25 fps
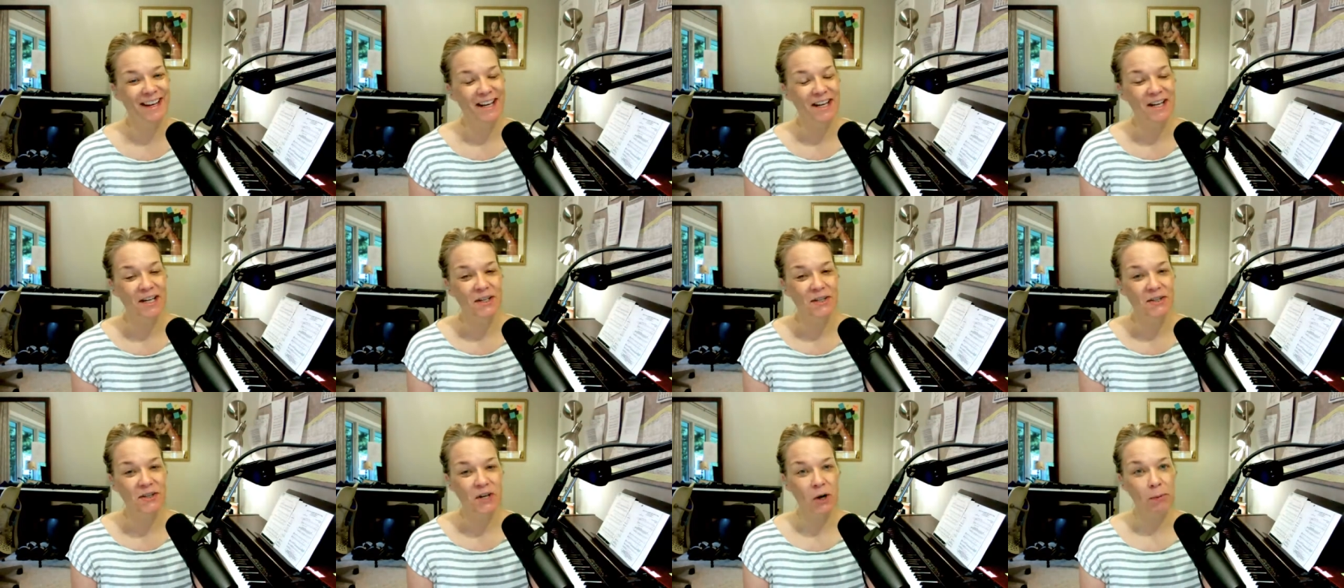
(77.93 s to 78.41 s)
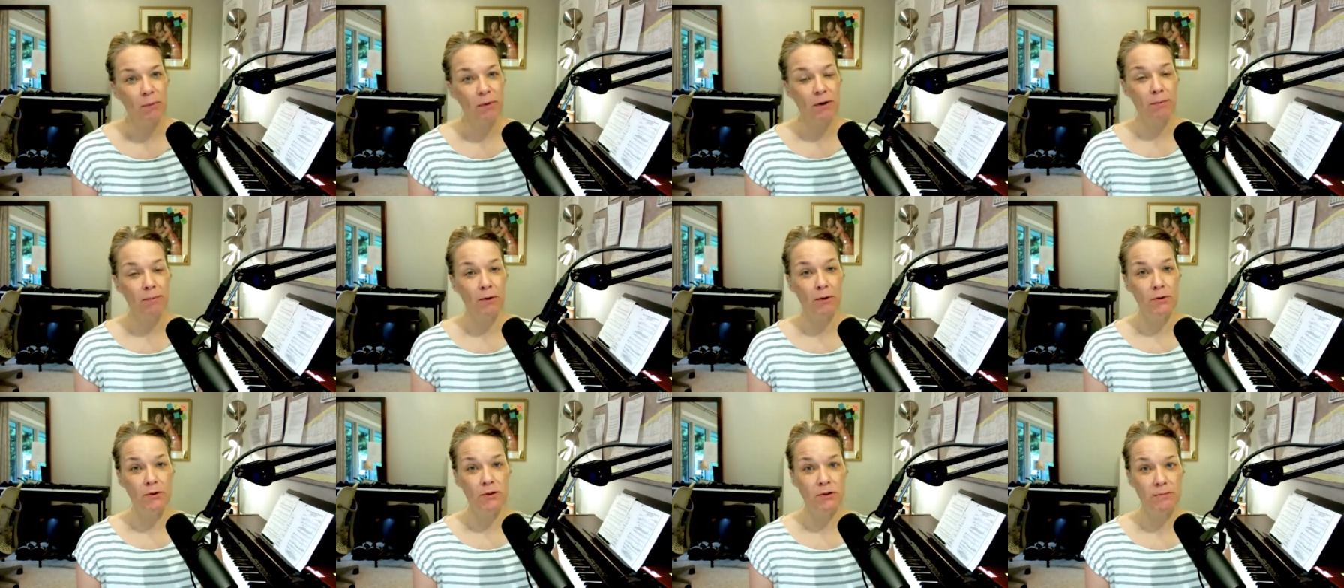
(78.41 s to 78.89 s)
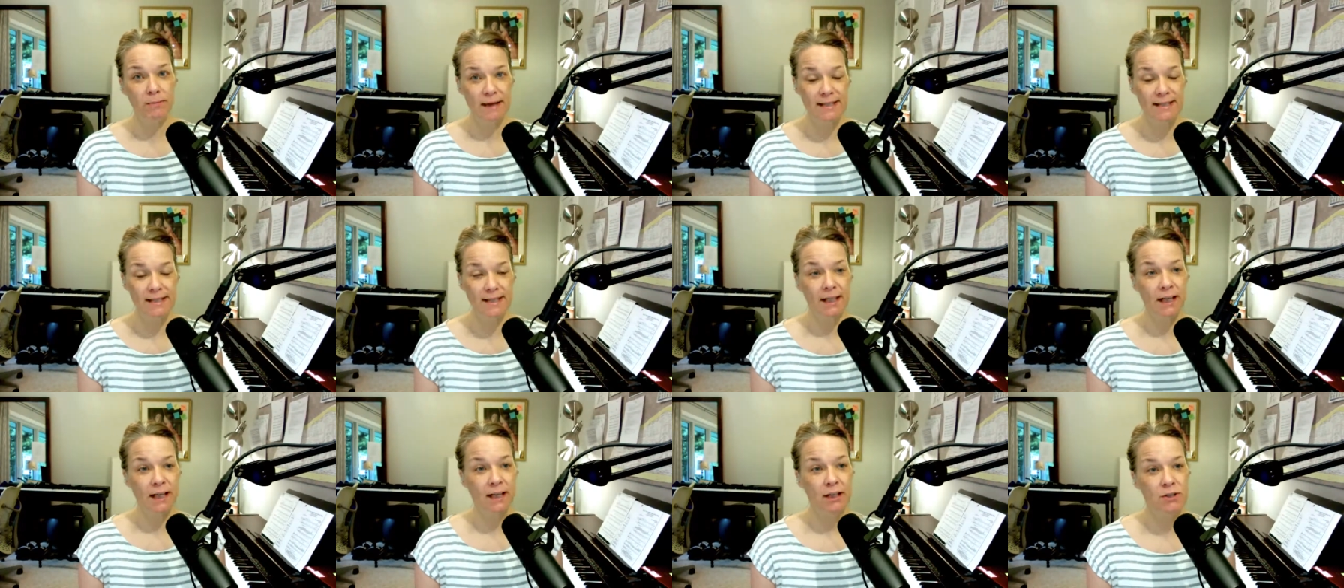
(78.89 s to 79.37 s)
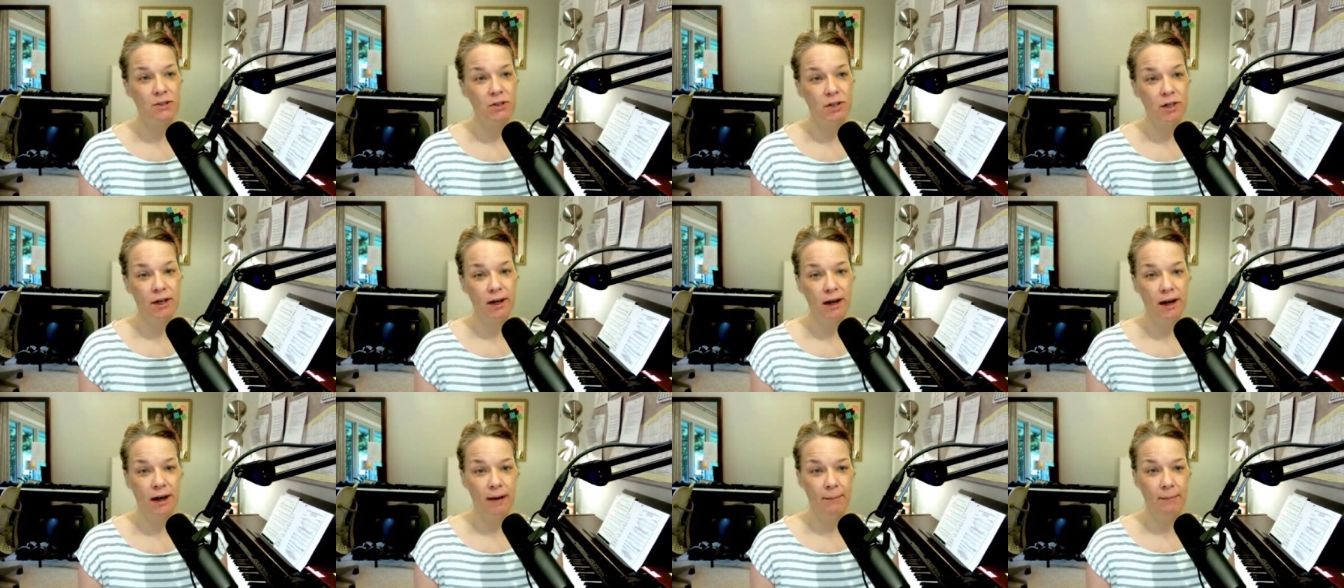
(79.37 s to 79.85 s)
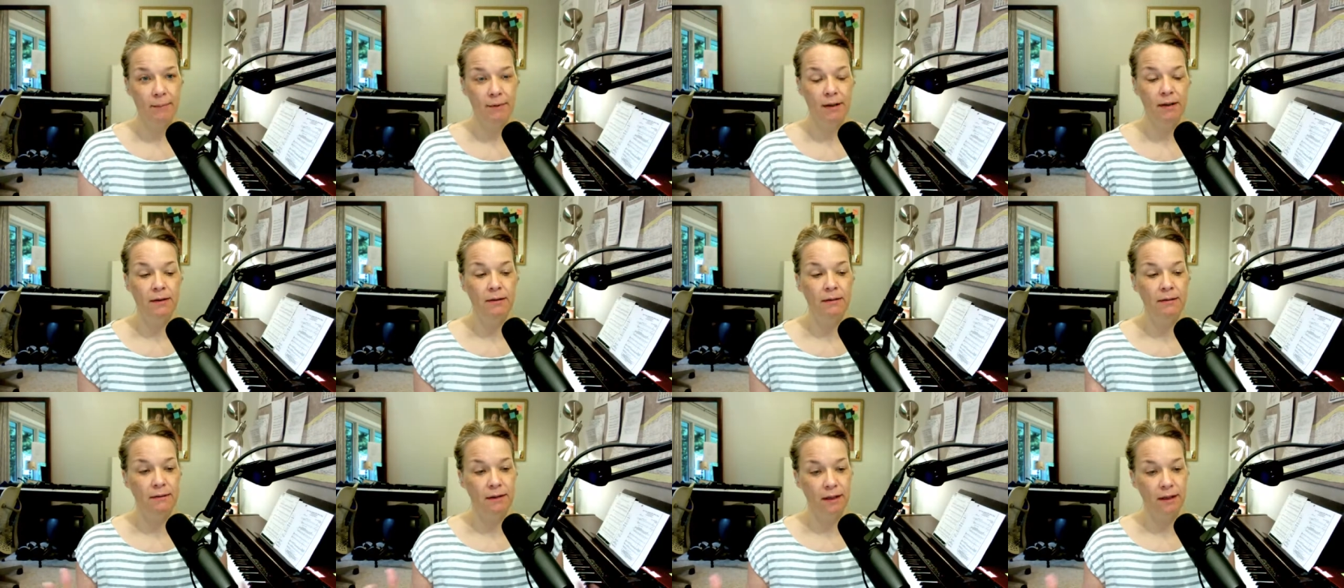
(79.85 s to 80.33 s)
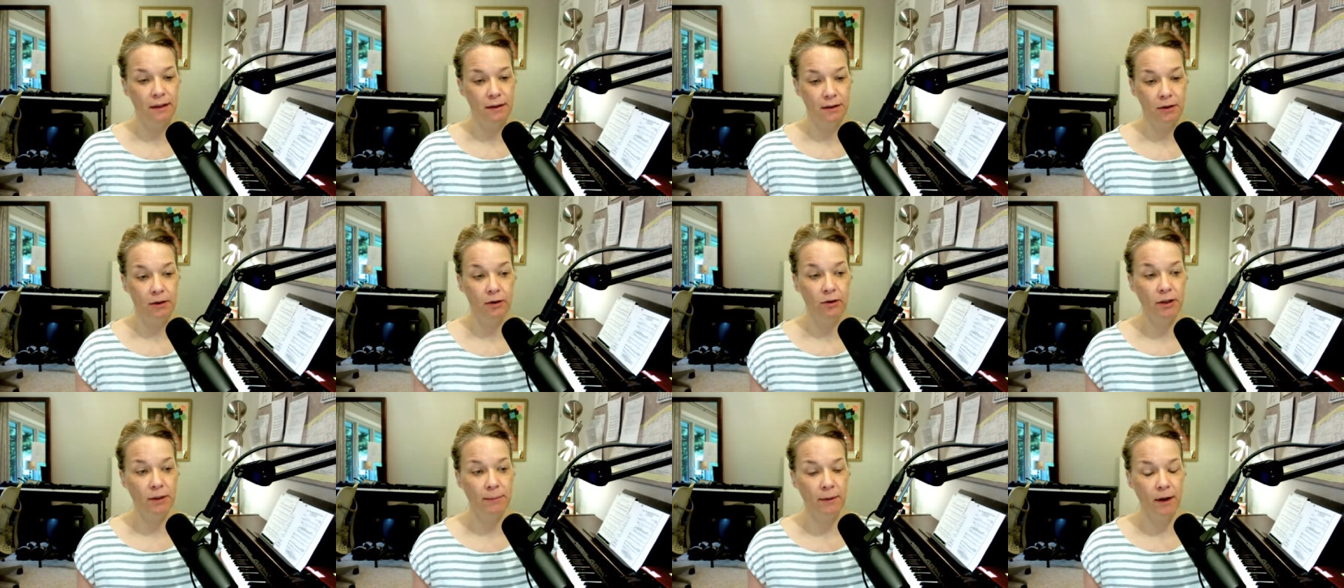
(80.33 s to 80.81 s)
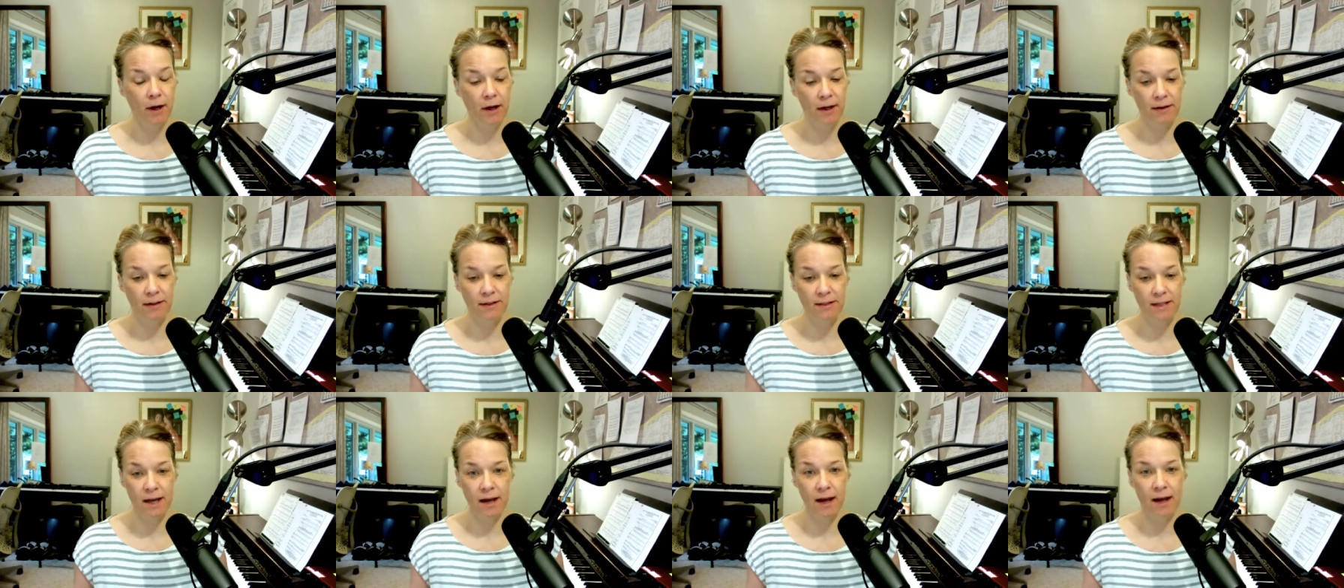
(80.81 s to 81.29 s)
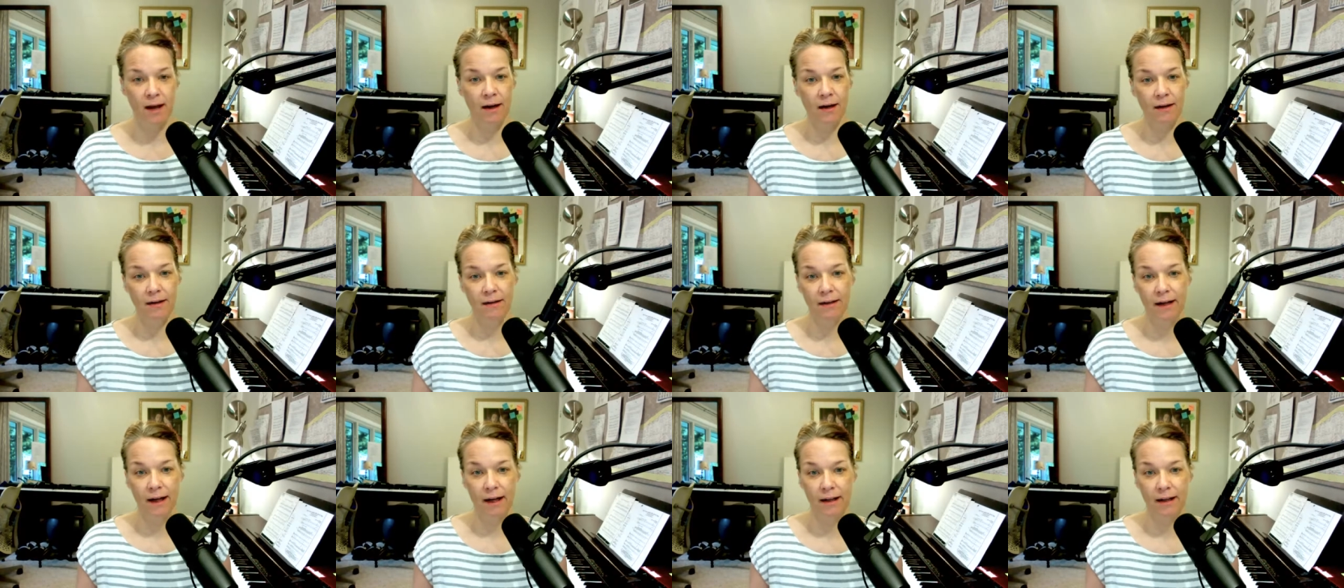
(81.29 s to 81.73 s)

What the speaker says: So, but most of my singing is going to happen in the early part of the day,